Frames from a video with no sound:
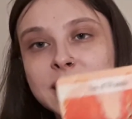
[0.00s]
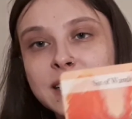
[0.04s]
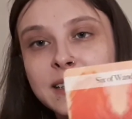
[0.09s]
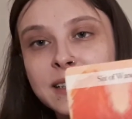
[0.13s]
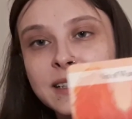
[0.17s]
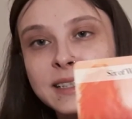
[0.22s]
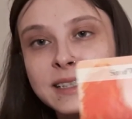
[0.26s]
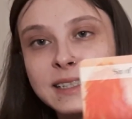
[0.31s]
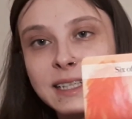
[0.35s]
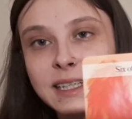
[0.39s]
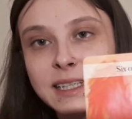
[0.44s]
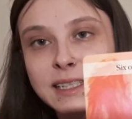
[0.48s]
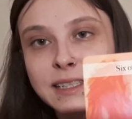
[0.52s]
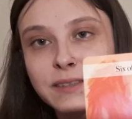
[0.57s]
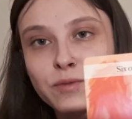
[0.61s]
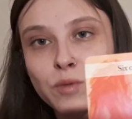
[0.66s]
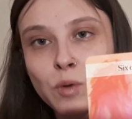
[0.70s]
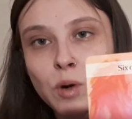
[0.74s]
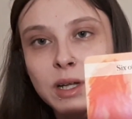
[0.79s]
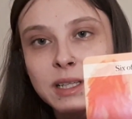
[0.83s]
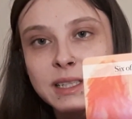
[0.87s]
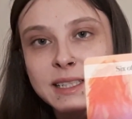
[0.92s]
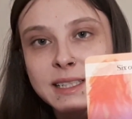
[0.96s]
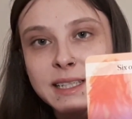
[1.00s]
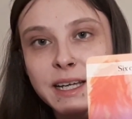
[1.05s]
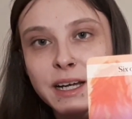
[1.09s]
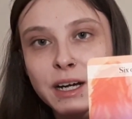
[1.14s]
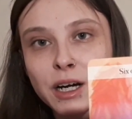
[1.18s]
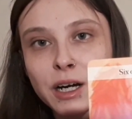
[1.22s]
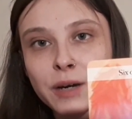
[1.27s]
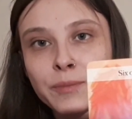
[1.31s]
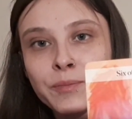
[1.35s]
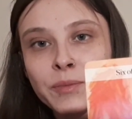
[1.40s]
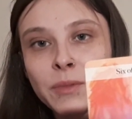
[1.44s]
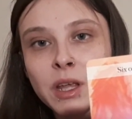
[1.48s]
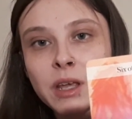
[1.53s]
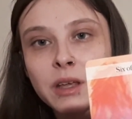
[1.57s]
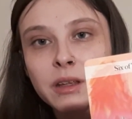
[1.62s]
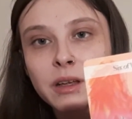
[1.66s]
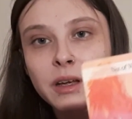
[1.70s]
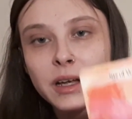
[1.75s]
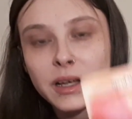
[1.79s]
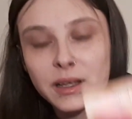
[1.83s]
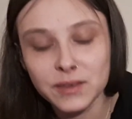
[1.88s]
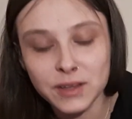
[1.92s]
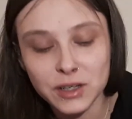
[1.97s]
and the Six of Wands here,
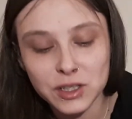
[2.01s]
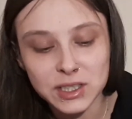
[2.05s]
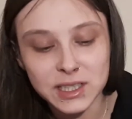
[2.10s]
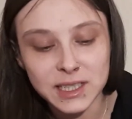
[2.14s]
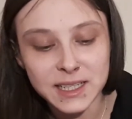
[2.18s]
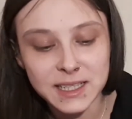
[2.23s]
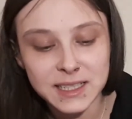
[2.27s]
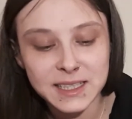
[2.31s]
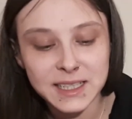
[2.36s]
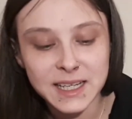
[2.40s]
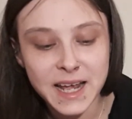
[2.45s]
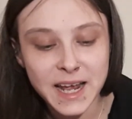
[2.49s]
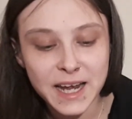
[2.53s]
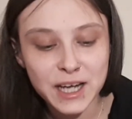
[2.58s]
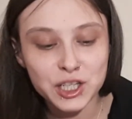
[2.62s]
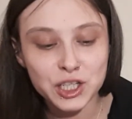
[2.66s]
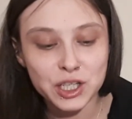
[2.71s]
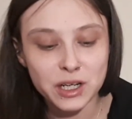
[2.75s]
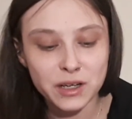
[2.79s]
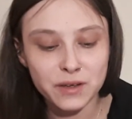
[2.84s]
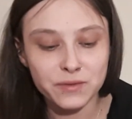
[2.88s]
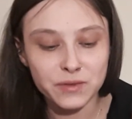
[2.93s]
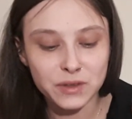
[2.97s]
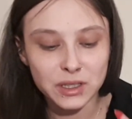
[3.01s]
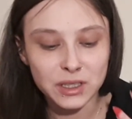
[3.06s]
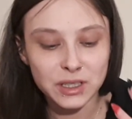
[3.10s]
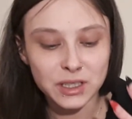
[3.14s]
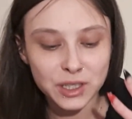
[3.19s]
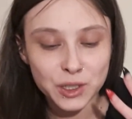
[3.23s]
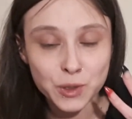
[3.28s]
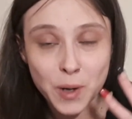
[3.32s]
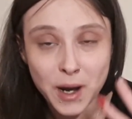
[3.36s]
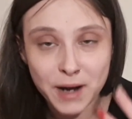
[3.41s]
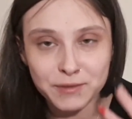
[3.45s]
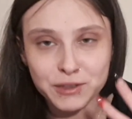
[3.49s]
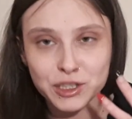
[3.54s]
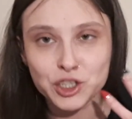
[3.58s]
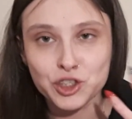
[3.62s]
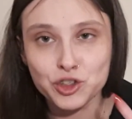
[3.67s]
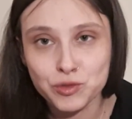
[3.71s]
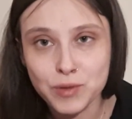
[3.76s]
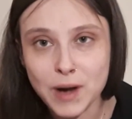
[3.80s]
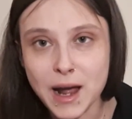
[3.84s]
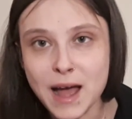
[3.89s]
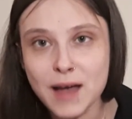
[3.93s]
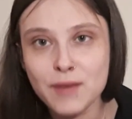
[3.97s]
there's an indication of you have to
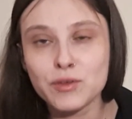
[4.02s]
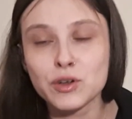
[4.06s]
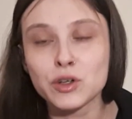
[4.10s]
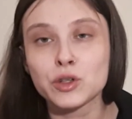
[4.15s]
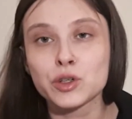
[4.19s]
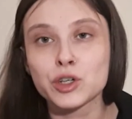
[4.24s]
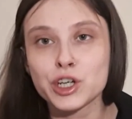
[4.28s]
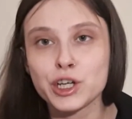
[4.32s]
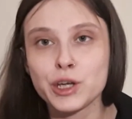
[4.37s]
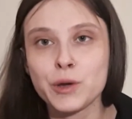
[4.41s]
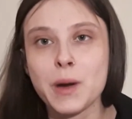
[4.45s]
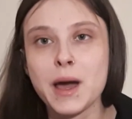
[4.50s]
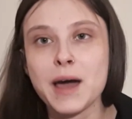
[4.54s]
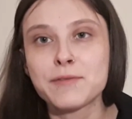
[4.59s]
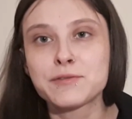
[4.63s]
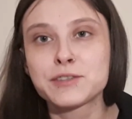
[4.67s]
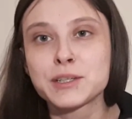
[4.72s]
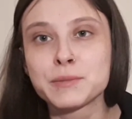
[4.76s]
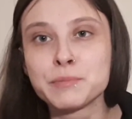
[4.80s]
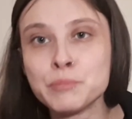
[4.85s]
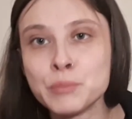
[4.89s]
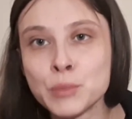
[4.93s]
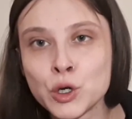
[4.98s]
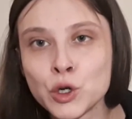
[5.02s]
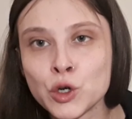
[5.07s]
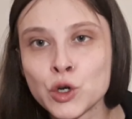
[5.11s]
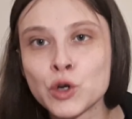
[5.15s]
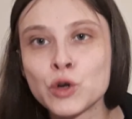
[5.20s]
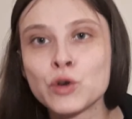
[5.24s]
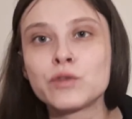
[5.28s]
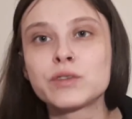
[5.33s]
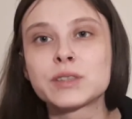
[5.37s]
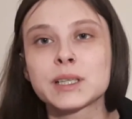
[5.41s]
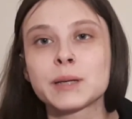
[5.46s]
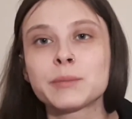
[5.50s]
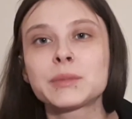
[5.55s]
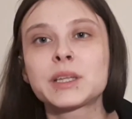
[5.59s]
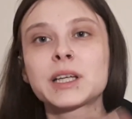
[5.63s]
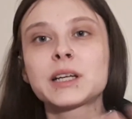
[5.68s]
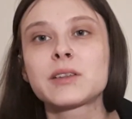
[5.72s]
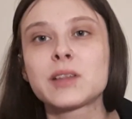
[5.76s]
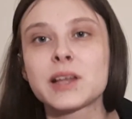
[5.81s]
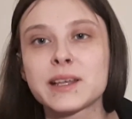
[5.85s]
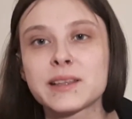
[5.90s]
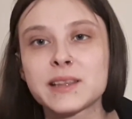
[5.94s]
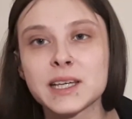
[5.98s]
travel or you have to move, something
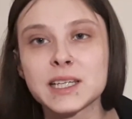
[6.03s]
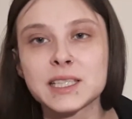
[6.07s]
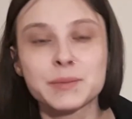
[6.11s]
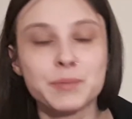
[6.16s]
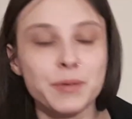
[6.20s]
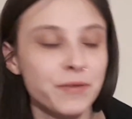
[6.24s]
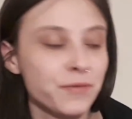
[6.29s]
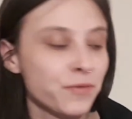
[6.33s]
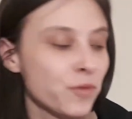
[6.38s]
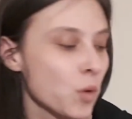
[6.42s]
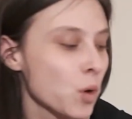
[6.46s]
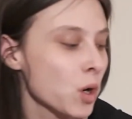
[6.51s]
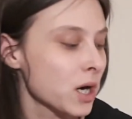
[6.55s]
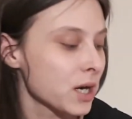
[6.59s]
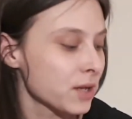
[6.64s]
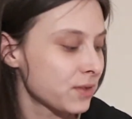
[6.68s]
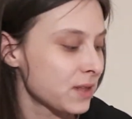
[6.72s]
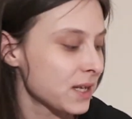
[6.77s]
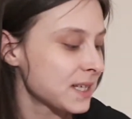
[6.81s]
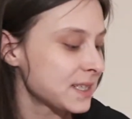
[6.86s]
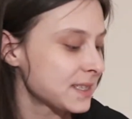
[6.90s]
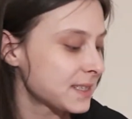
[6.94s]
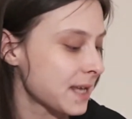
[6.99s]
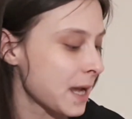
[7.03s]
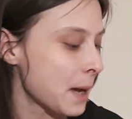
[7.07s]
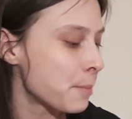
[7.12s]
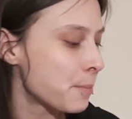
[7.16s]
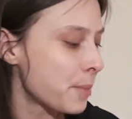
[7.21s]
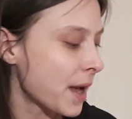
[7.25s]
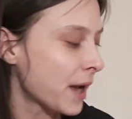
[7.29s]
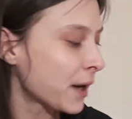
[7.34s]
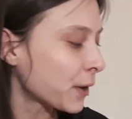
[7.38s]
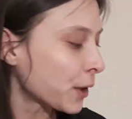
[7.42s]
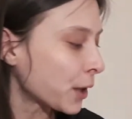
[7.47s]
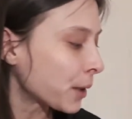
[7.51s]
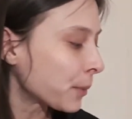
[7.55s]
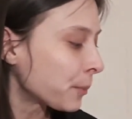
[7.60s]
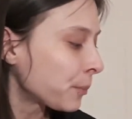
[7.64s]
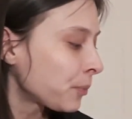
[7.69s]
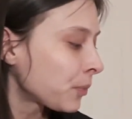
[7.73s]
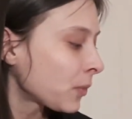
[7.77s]
like this, before things get better.